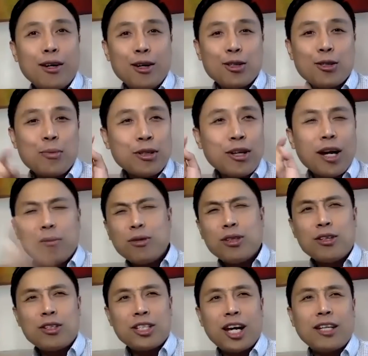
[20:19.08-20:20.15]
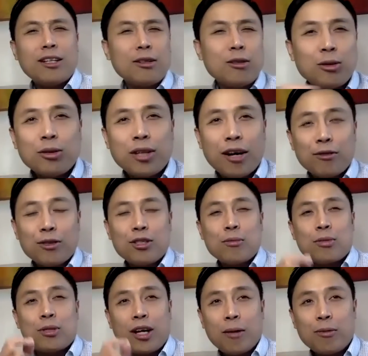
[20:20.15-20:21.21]
subscribe to their channel. You don't have to
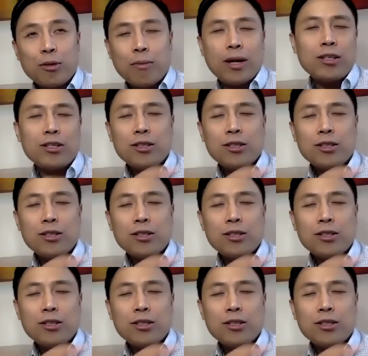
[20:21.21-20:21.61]
subscribe to mine.